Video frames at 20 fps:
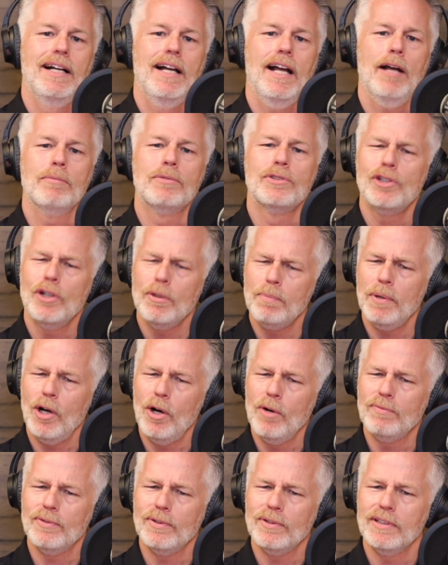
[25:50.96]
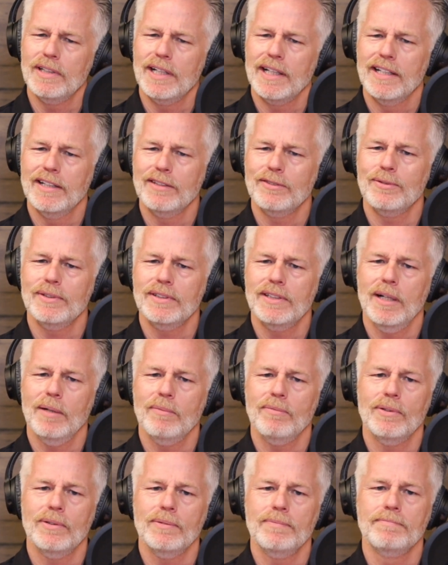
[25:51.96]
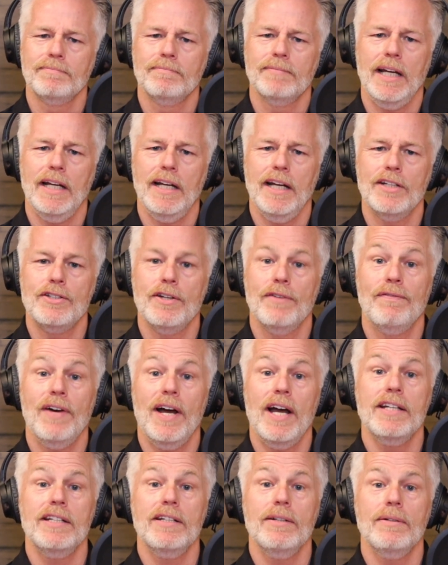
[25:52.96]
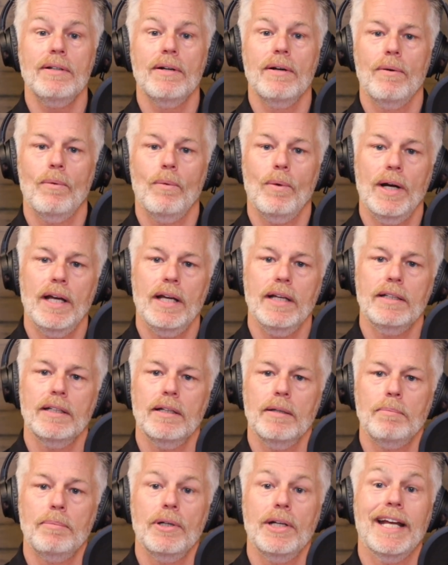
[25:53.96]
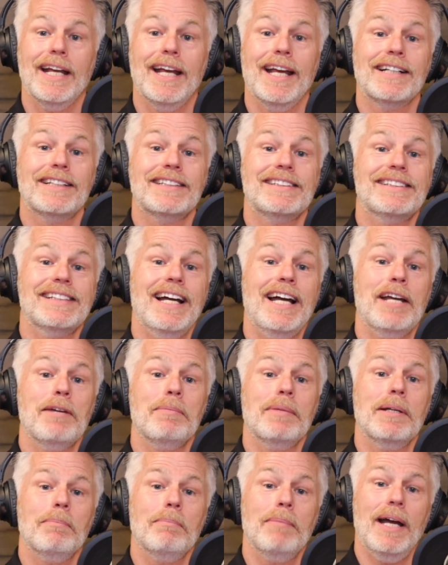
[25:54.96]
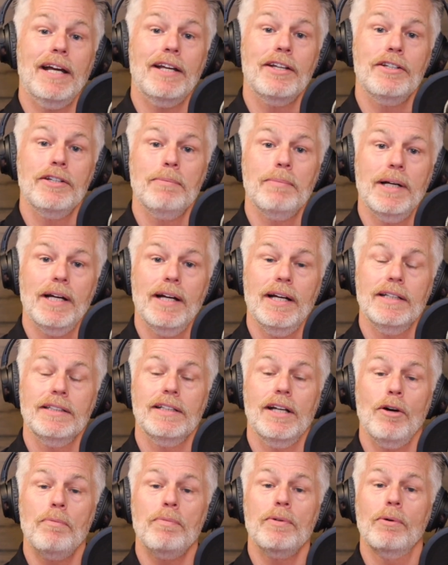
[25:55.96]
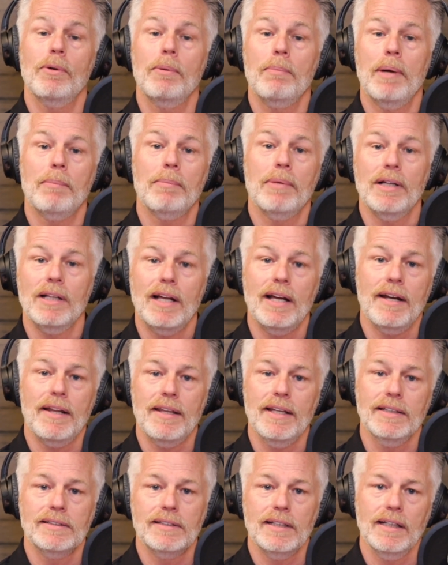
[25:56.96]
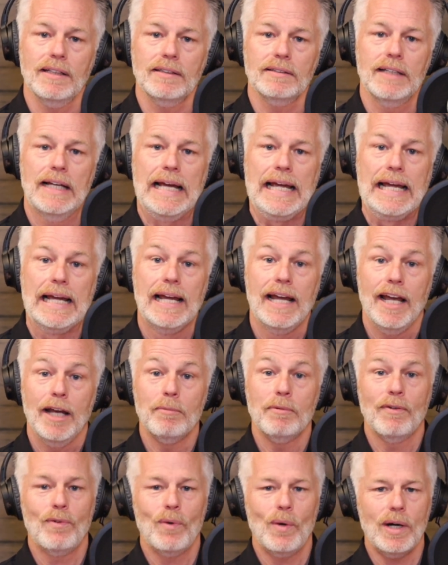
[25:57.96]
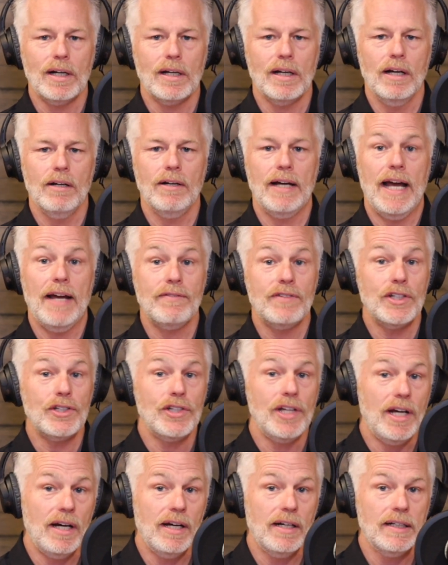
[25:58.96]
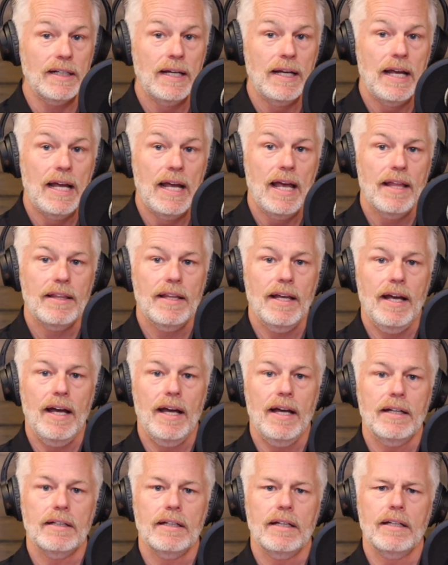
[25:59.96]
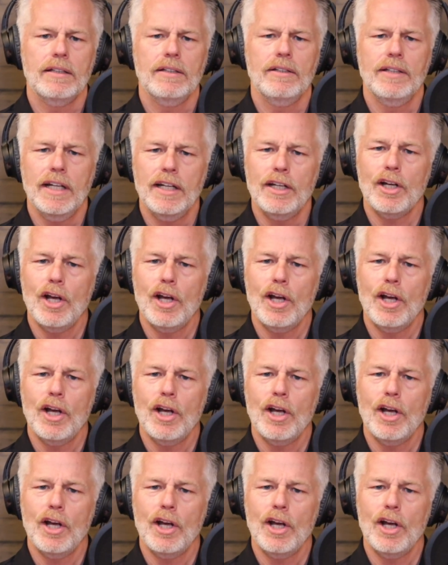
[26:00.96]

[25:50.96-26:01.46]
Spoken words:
I'm super hopeful this was helpful. And as you find your way to putting excitement back in your marriage, I hope you'll remember a lot of these things. And before I go, I have to share that you need to